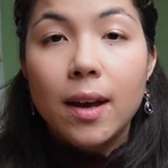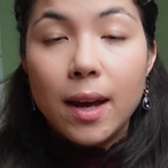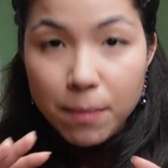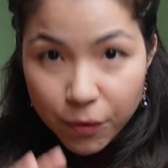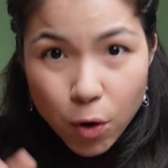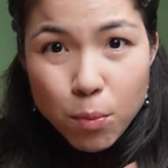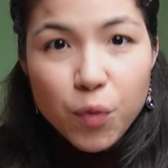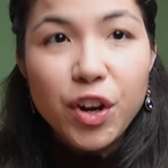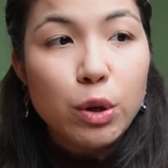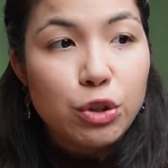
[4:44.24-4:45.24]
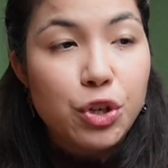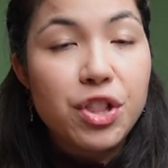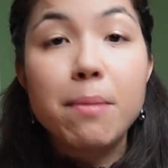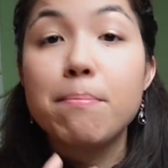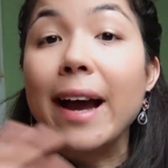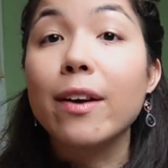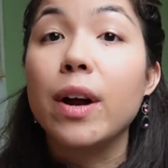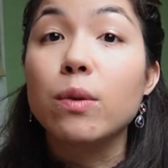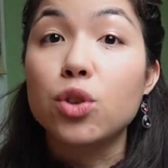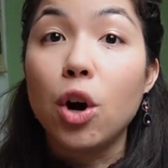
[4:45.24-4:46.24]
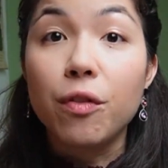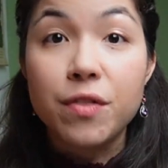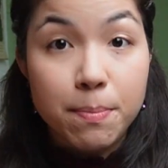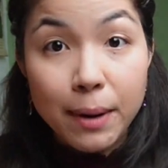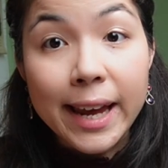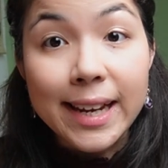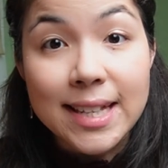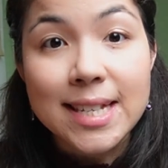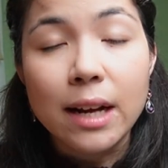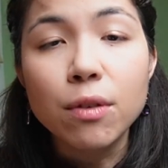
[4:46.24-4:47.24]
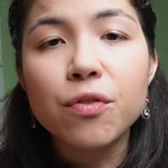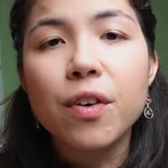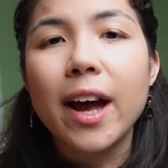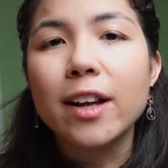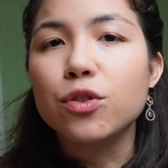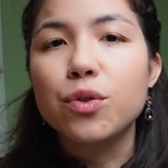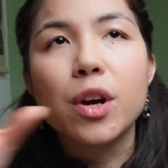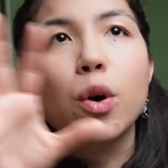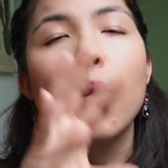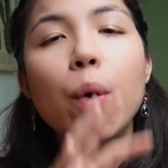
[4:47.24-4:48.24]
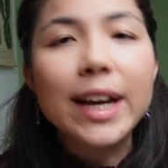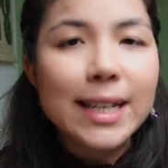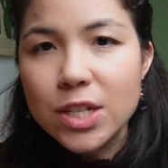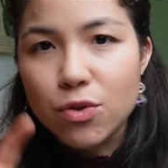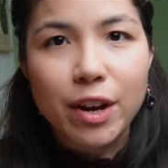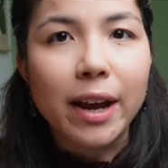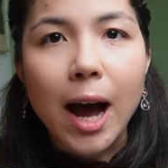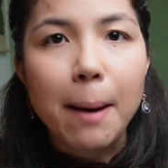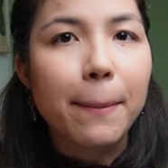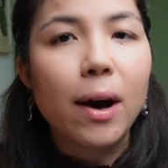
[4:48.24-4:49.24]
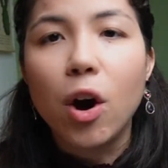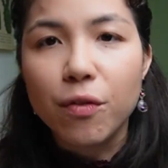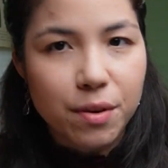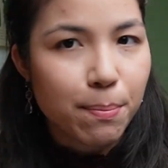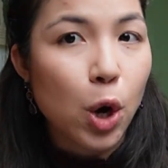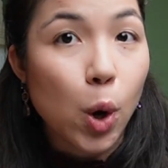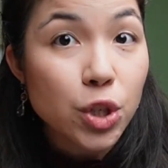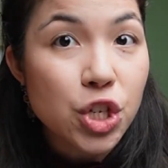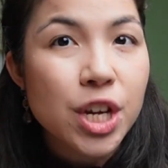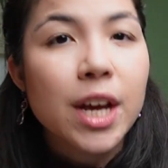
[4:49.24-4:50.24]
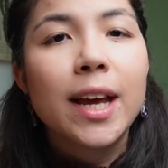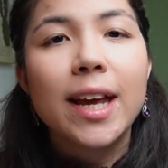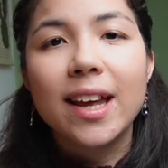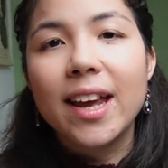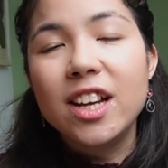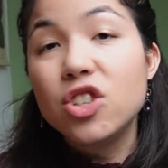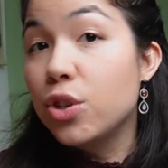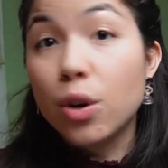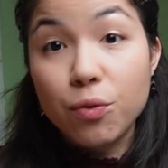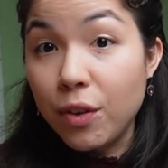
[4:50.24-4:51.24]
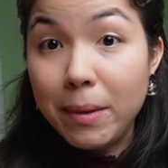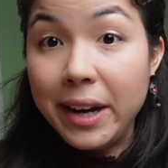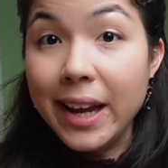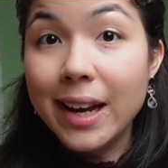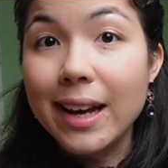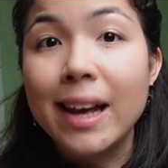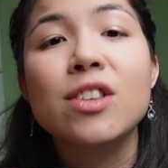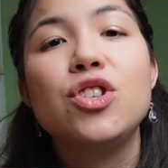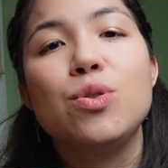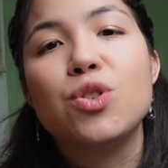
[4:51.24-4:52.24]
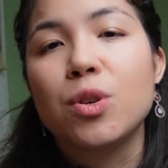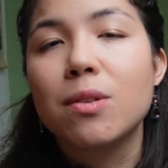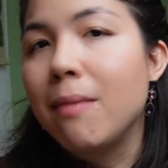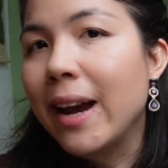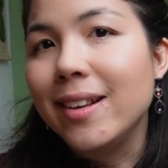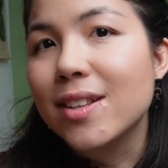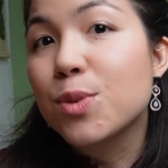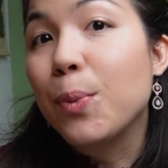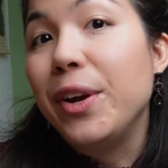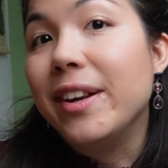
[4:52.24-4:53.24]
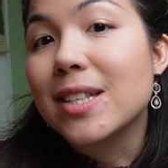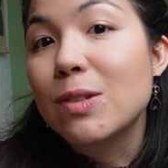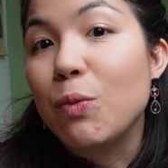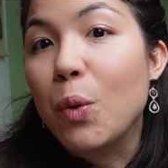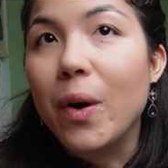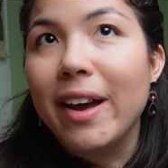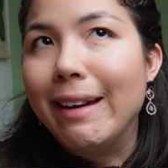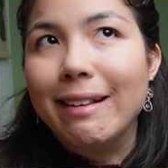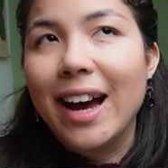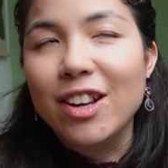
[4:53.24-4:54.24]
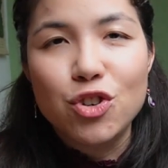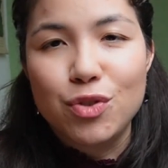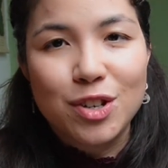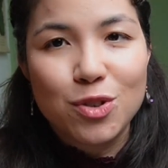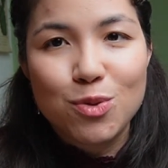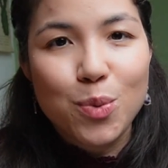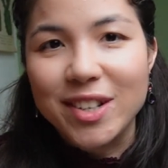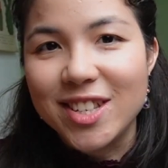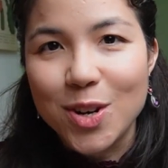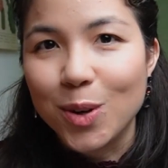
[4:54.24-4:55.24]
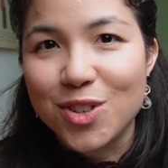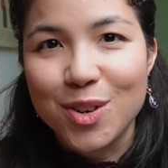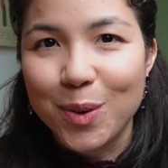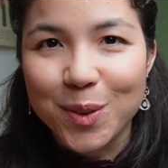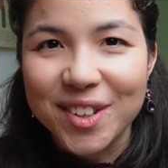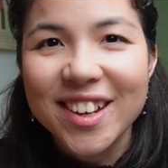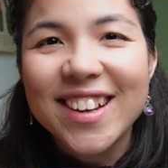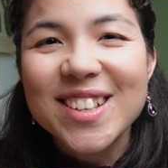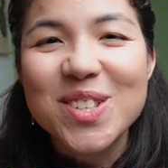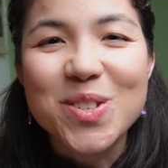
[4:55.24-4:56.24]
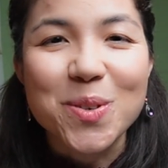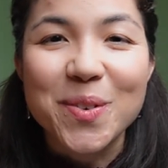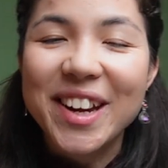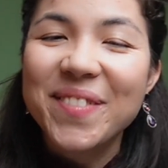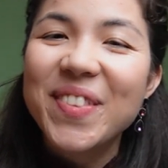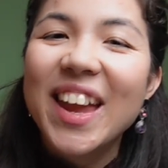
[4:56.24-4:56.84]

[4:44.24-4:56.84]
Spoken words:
And before moving on to the background of the play itself, I'll do the quickest recap of the plot in case you're not familiar and you don't mind spoilers for a 120-odd-year-old story.